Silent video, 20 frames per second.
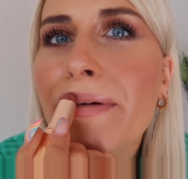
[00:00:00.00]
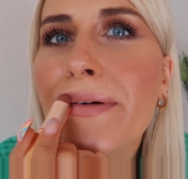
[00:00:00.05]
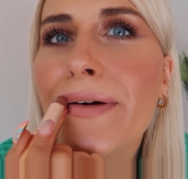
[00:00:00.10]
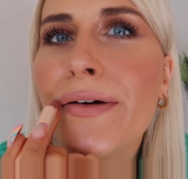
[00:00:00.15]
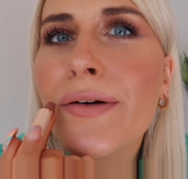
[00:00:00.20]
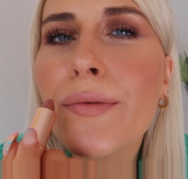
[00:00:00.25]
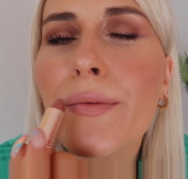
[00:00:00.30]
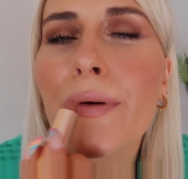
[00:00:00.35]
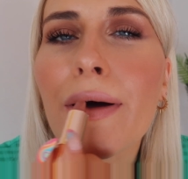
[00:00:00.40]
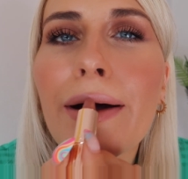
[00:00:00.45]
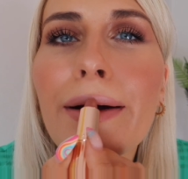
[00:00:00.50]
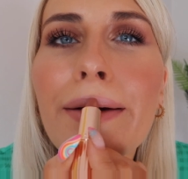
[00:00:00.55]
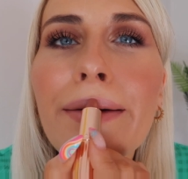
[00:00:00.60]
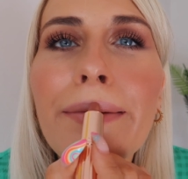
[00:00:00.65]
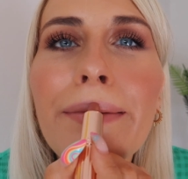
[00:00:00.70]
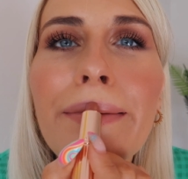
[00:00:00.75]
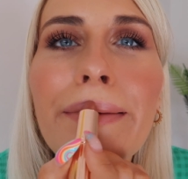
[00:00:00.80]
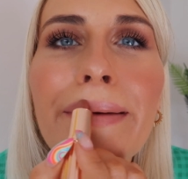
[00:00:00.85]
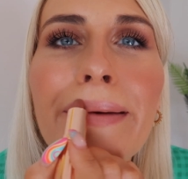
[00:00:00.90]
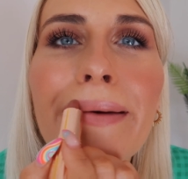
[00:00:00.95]
Oh
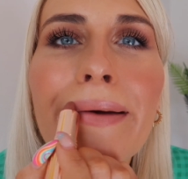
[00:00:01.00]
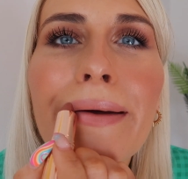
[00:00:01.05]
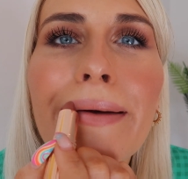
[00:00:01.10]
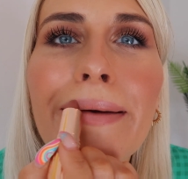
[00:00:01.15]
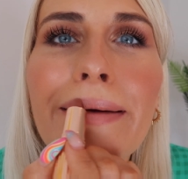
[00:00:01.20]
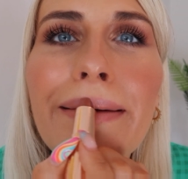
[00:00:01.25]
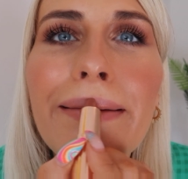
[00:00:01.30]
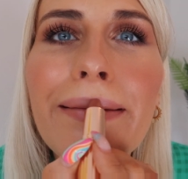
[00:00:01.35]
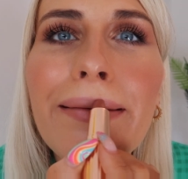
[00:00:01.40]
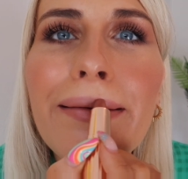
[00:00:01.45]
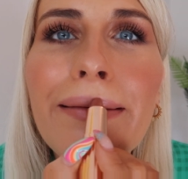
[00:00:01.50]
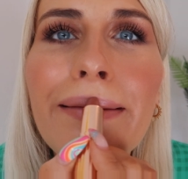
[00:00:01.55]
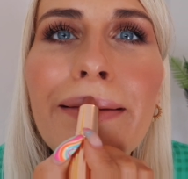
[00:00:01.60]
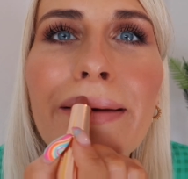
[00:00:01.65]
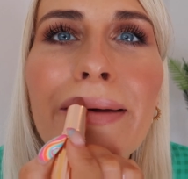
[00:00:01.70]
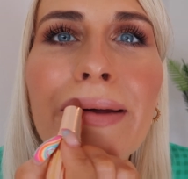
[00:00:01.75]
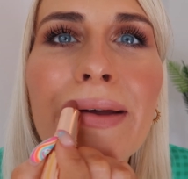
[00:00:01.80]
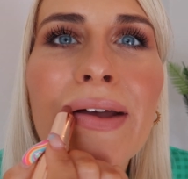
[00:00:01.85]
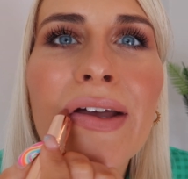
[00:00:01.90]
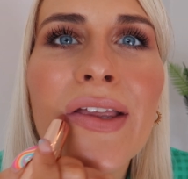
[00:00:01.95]
wow.
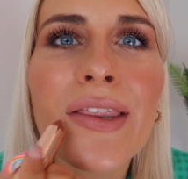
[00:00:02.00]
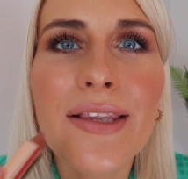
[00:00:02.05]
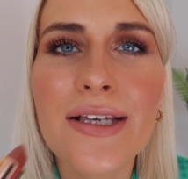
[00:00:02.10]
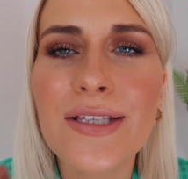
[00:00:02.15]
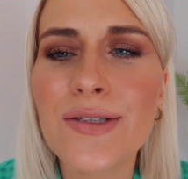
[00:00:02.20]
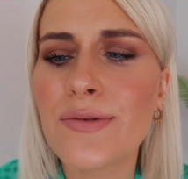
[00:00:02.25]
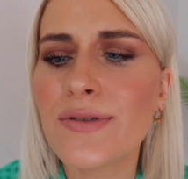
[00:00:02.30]
This